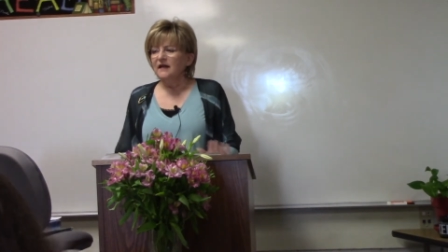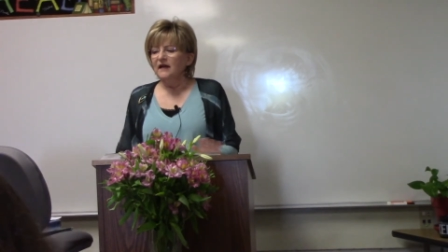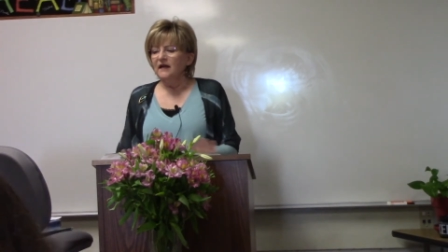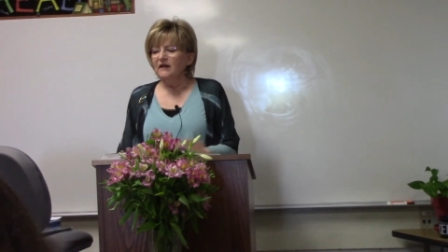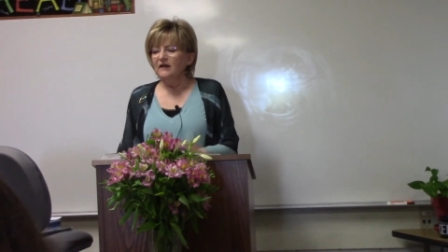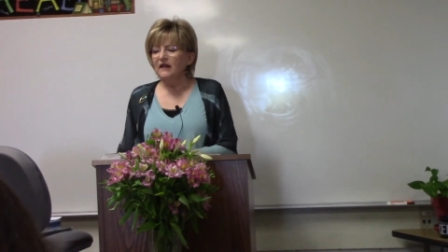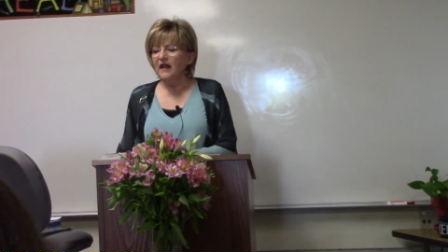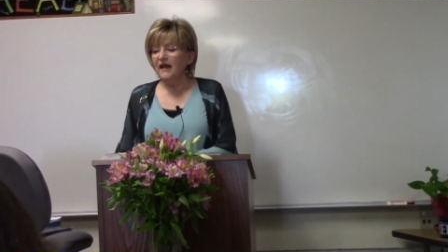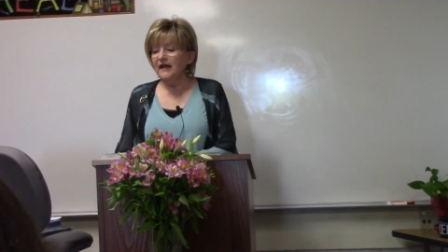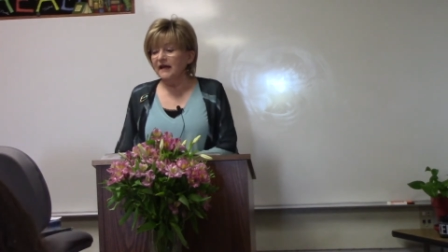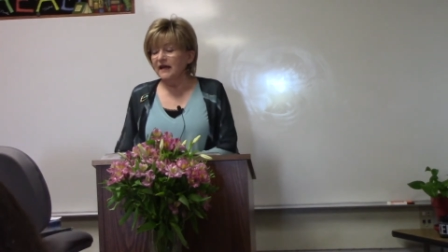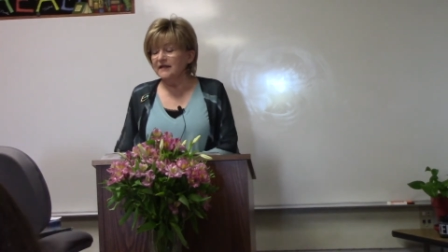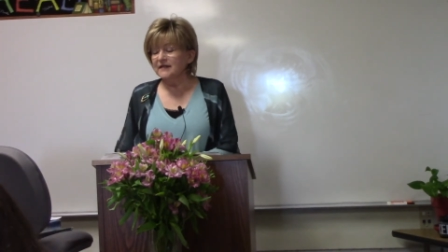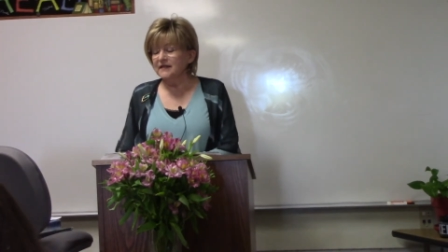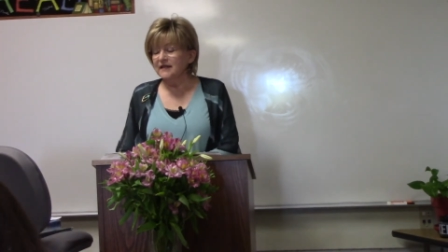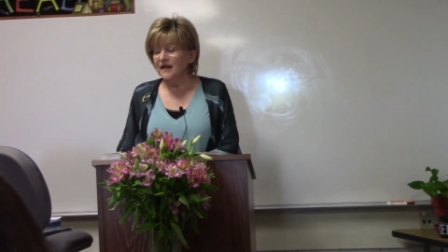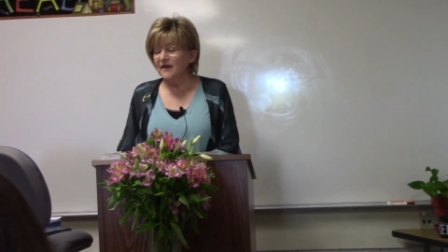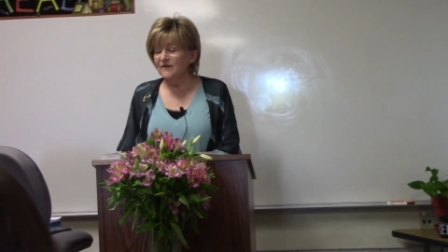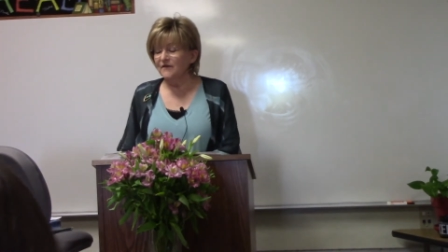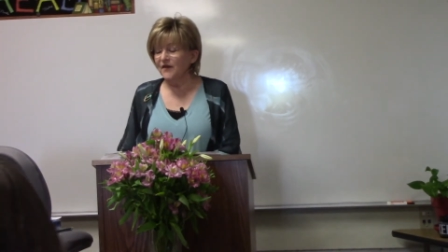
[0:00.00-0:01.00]
like I
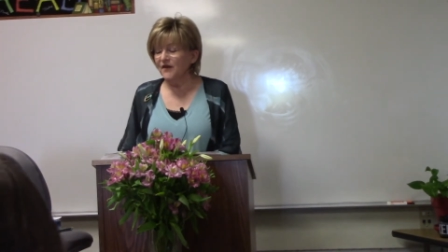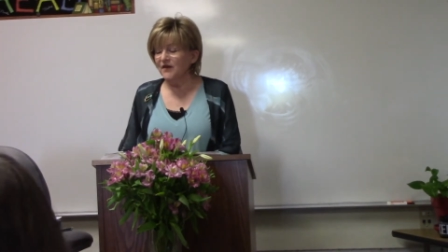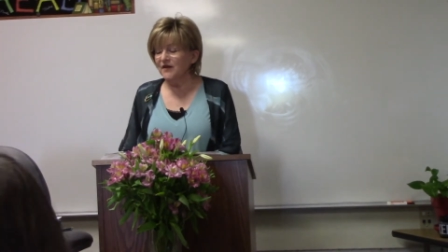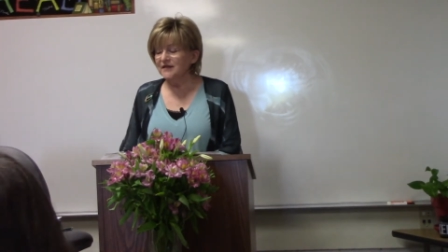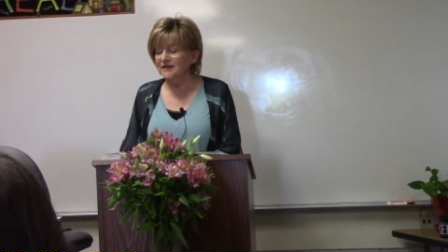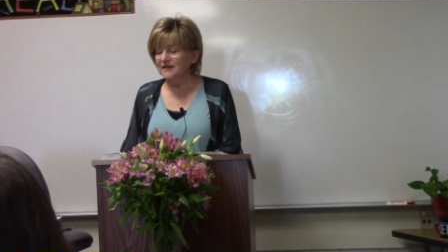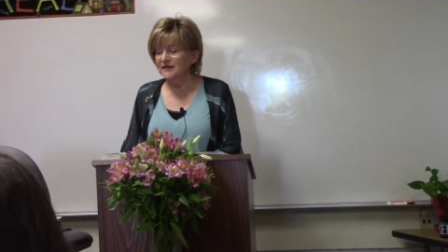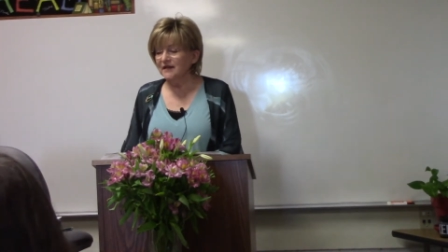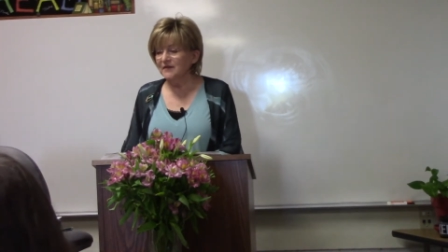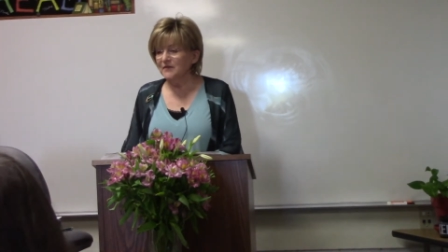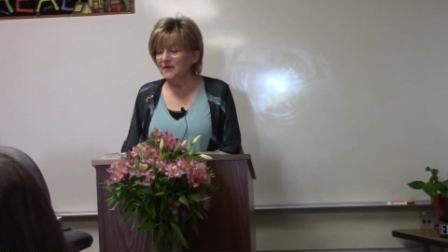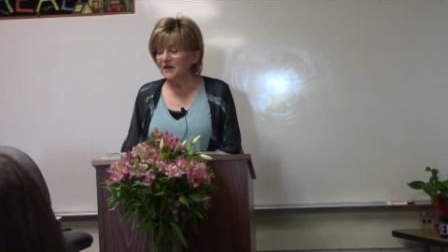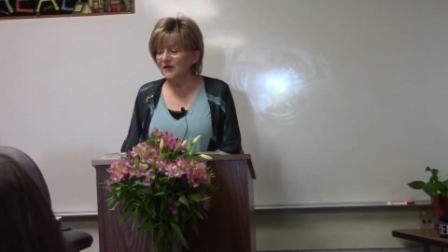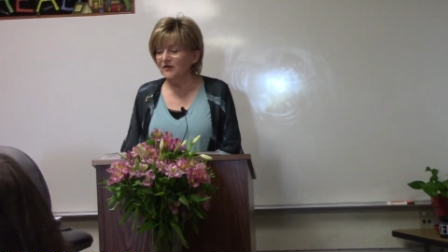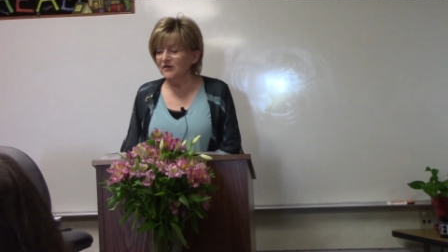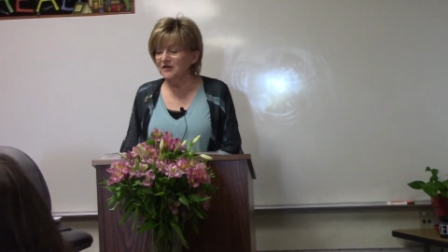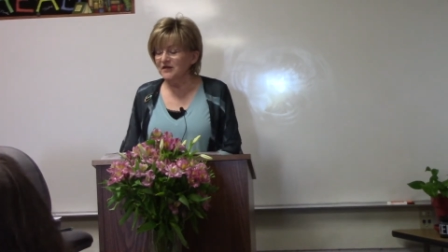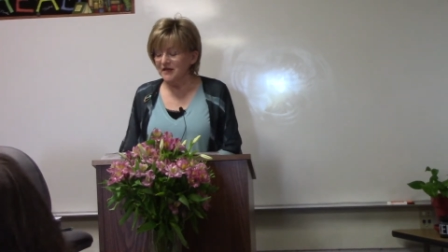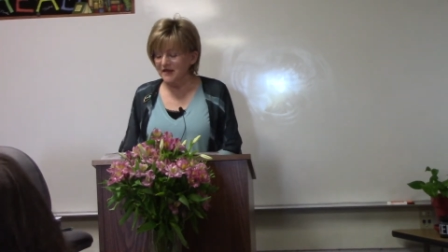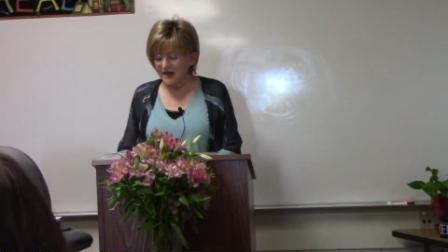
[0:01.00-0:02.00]
said, very
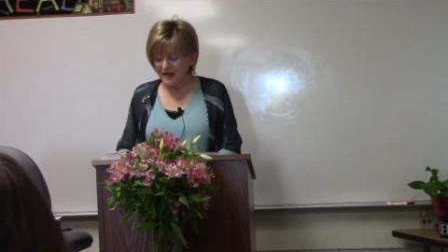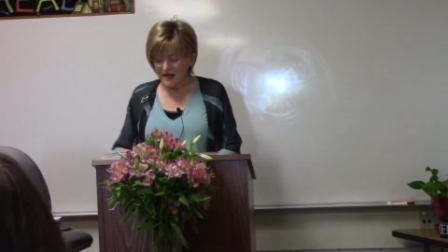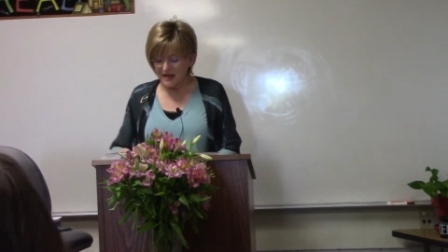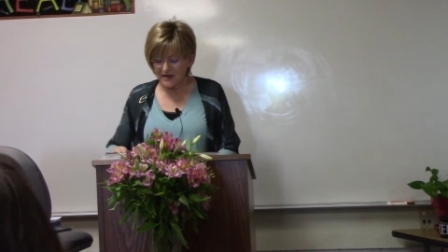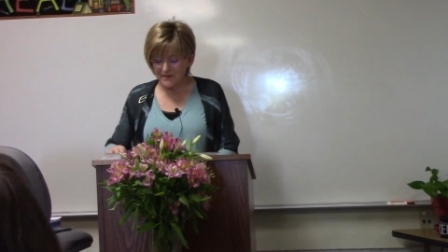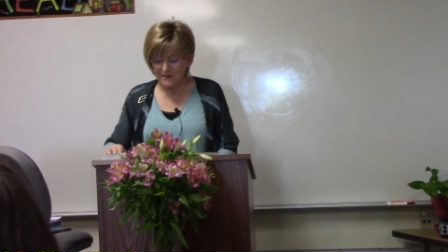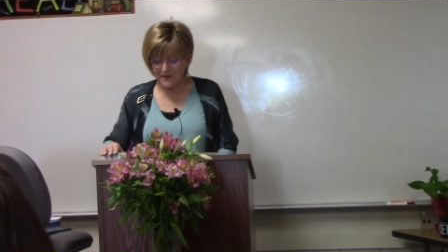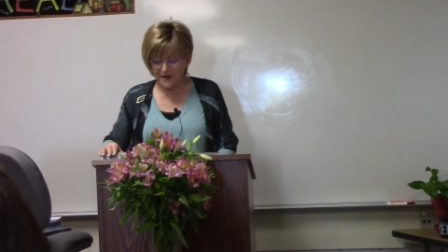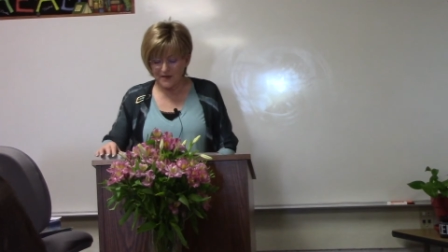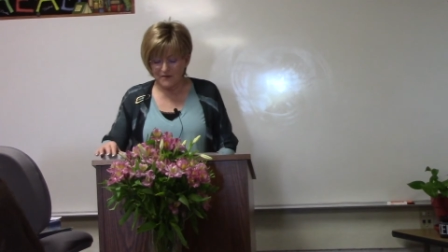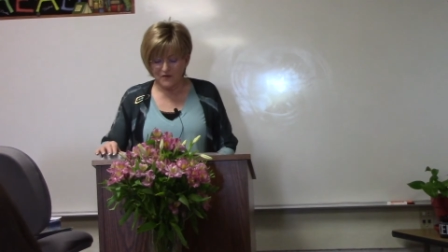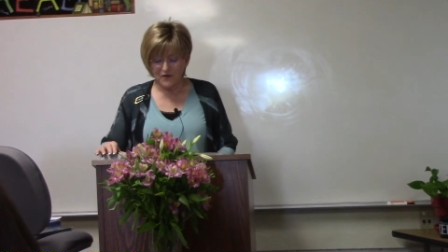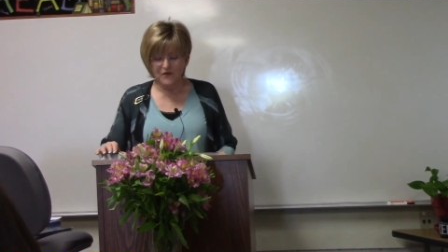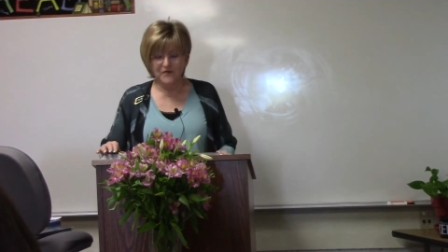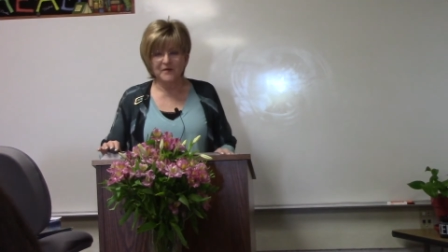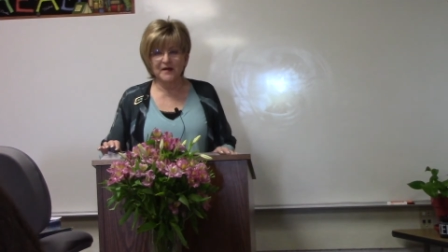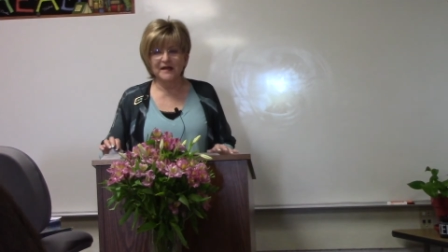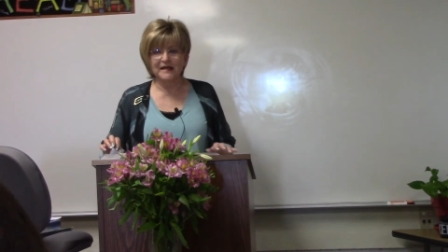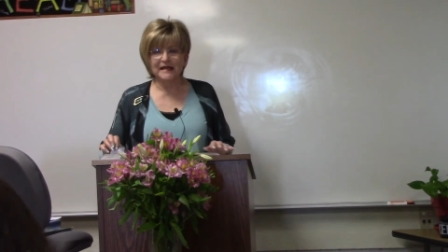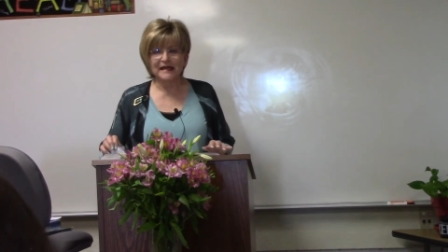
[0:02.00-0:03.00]
similar to the hippie movement